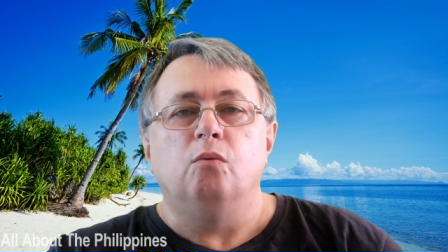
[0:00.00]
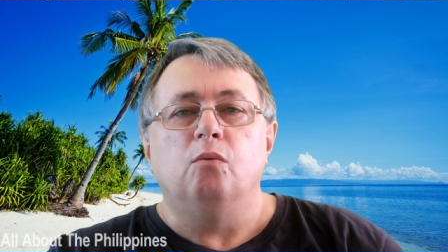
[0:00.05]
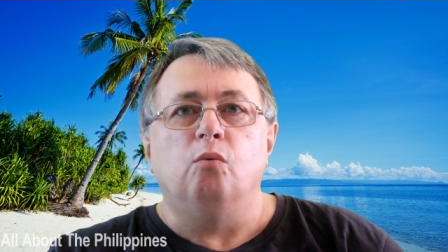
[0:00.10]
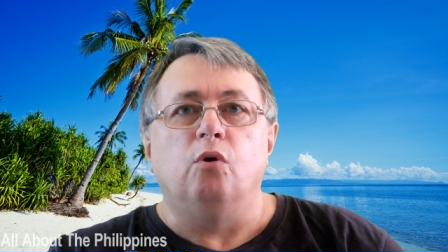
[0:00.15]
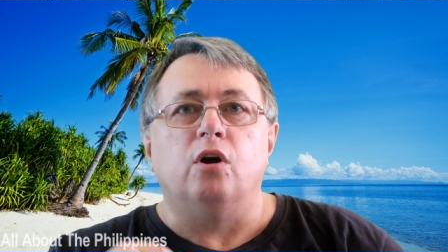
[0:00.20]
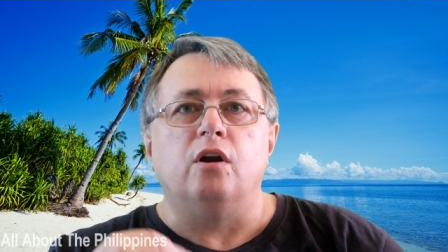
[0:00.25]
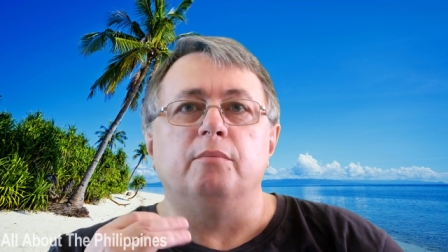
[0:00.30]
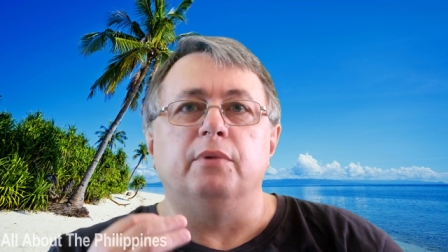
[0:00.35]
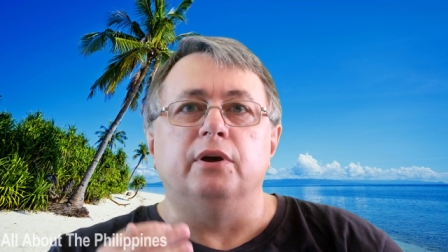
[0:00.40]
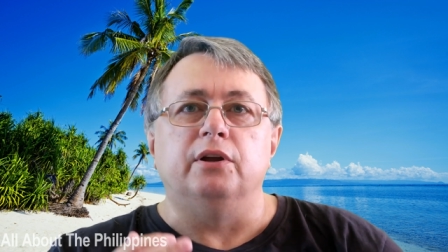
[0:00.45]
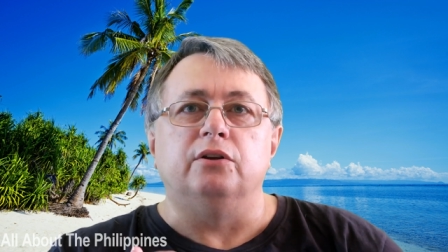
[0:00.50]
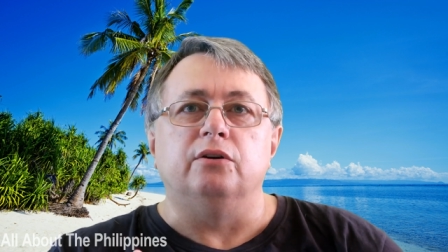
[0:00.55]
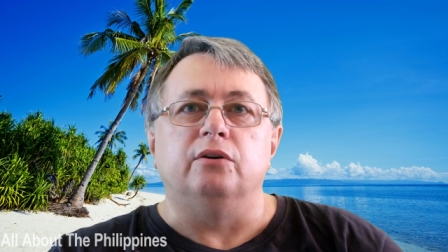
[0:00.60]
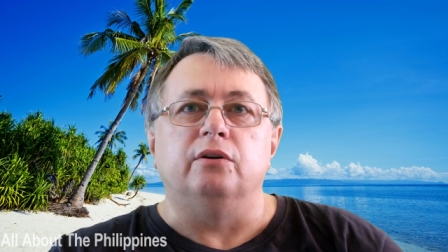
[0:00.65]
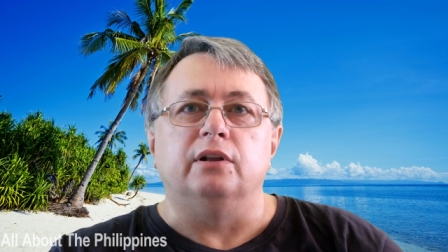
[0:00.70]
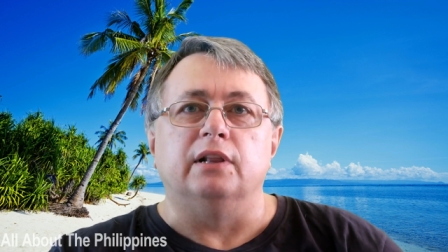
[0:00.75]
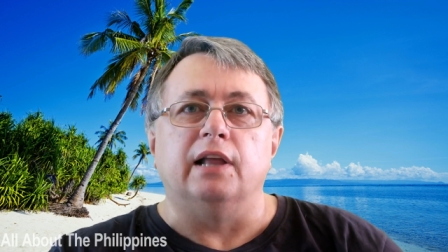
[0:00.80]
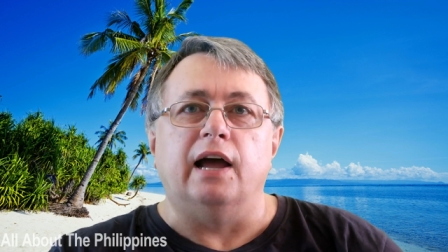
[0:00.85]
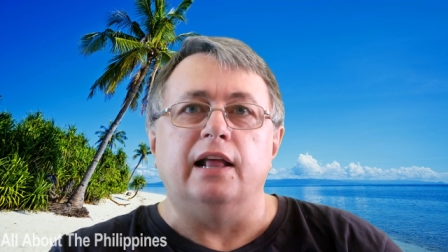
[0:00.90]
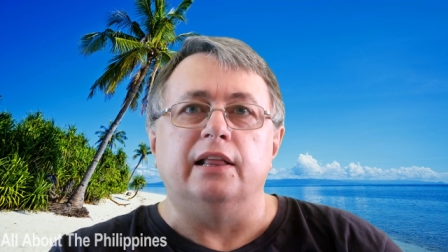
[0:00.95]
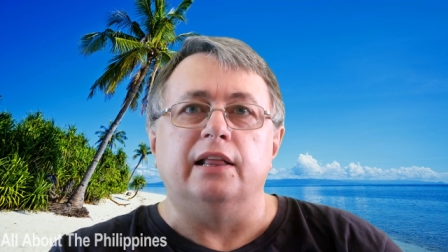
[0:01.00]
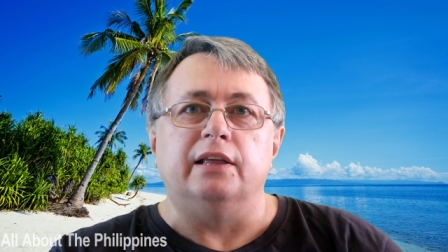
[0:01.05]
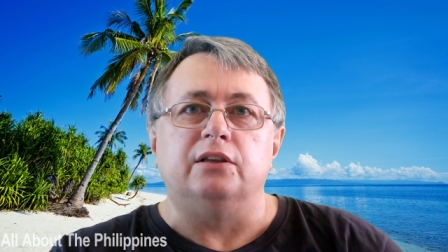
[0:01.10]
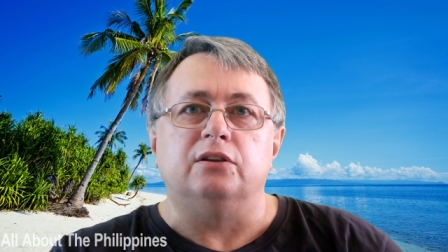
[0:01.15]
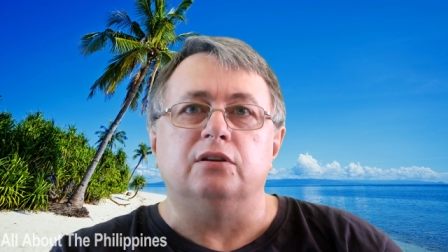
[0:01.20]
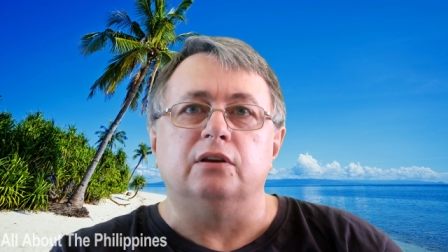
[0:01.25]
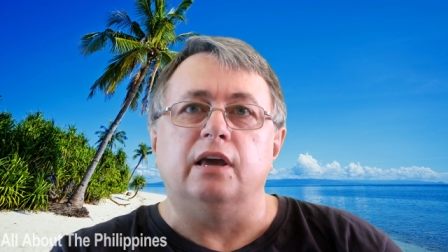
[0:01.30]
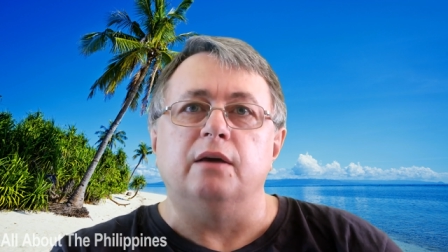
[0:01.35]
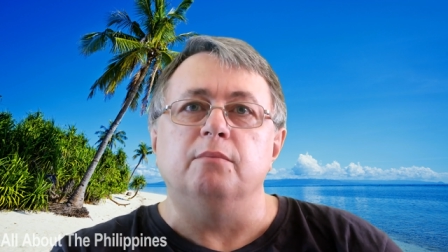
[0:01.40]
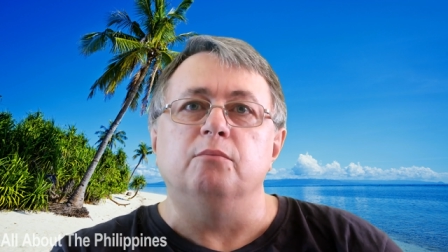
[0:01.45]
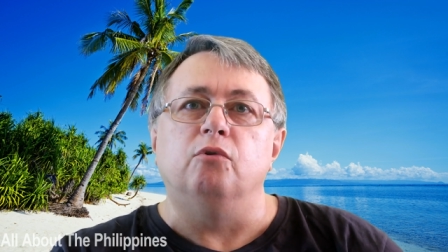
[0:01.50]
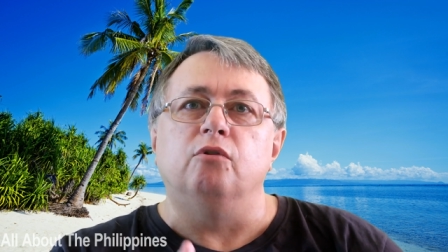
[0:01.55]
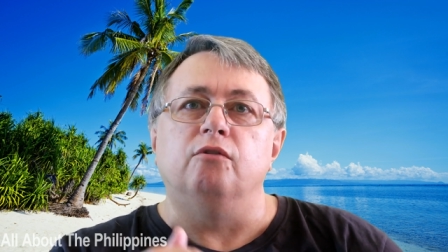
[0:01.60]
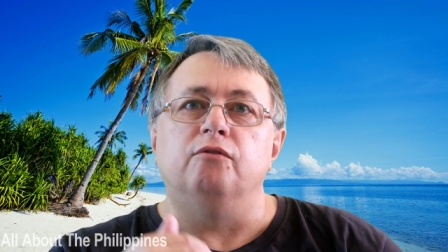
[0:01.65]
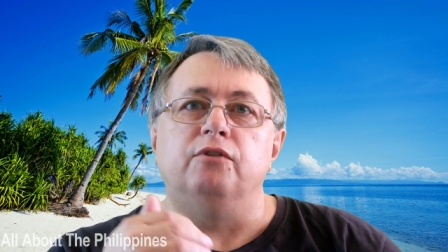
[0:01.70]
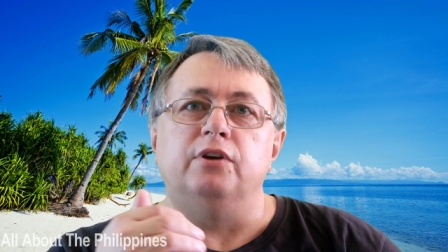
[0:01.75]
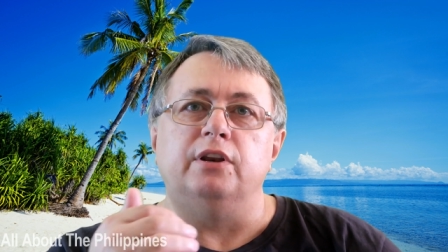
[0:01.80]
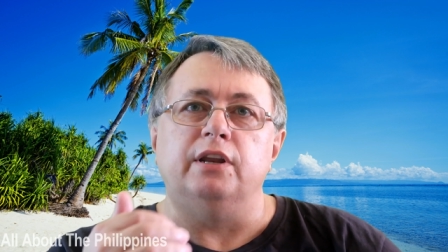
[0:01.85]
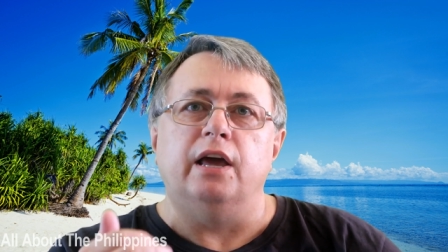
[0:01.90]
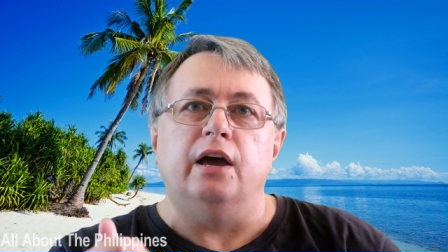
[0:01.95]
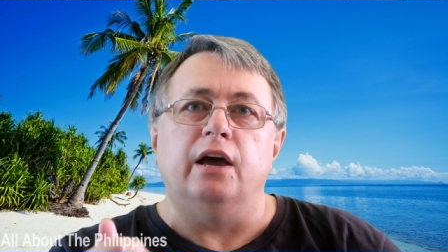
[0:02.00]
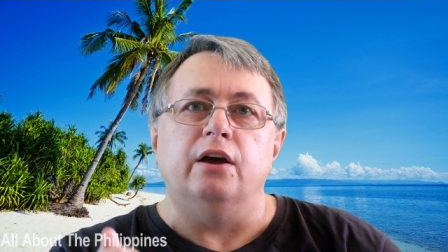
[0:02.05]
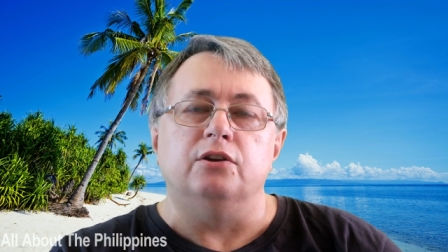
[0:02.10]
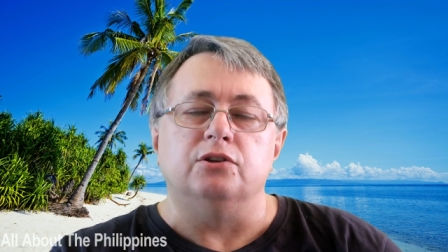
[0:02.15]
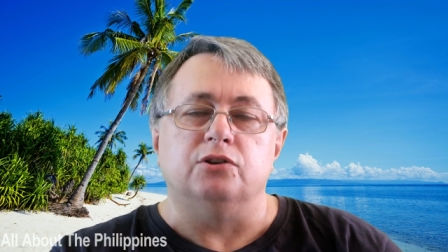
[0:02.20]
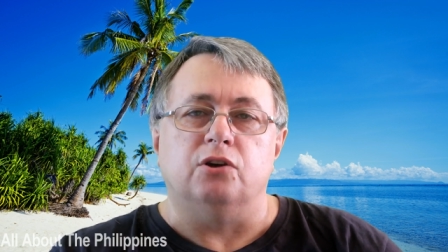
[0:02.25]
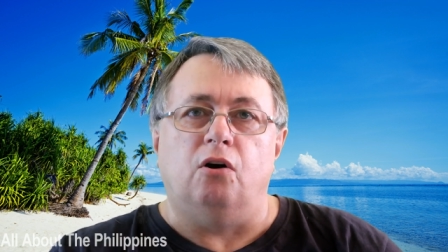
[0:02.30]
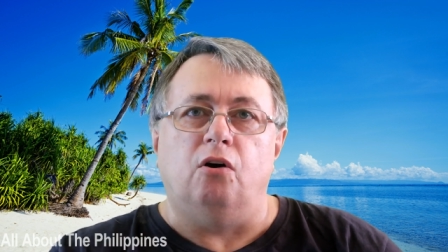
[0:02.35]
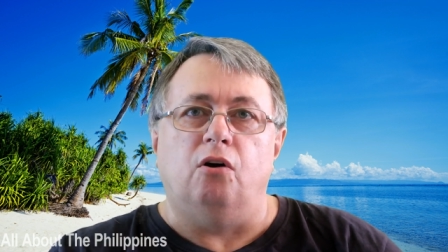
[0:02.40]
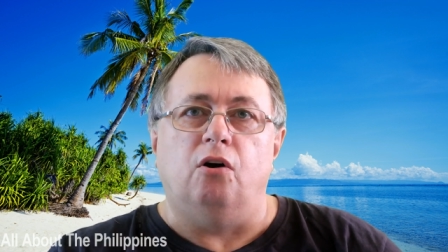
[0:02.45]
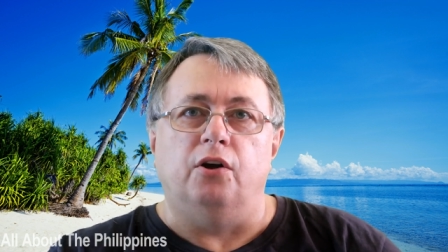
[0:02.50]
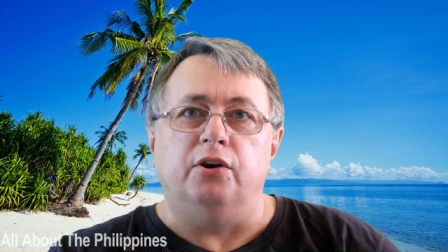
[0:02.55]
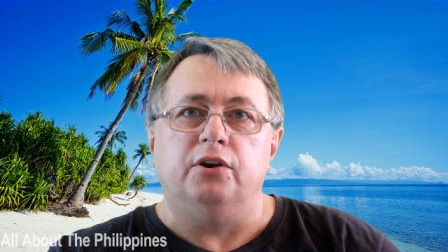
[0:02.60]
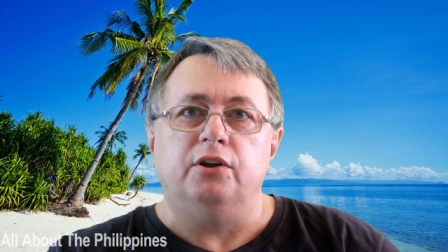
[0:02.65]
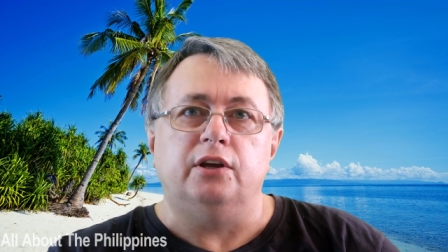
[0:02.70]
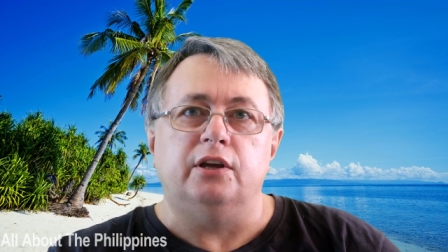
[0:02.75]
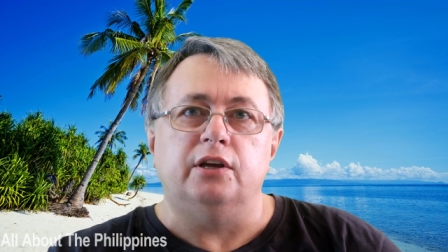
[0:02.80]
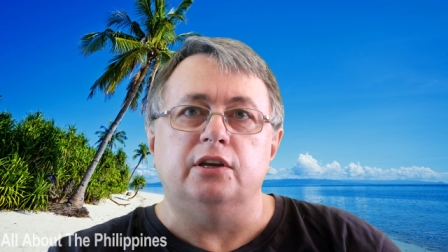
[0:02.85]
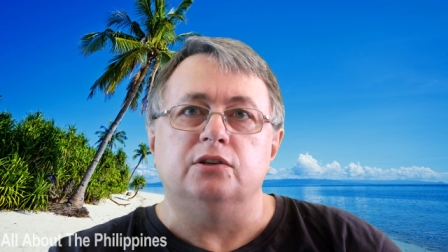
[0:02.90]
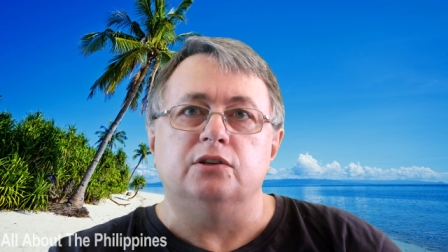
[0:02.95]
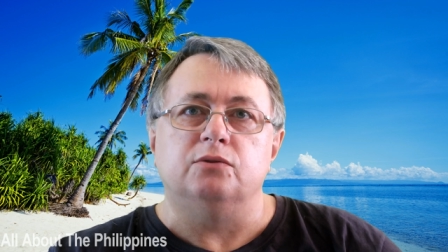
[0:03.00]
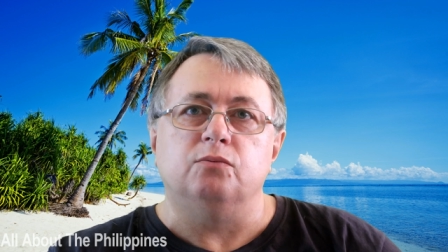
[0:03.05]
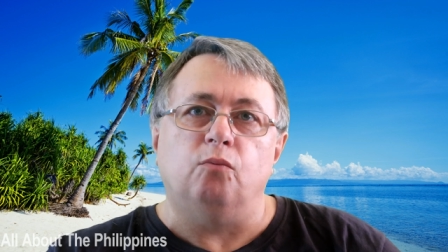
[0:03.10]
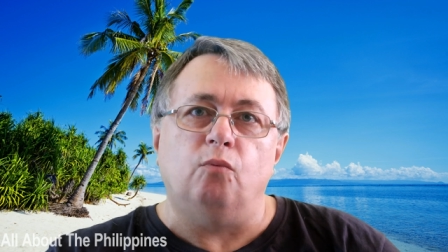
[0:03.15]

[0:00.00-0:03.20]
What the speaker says: What I've been doing lately to get more videos on is,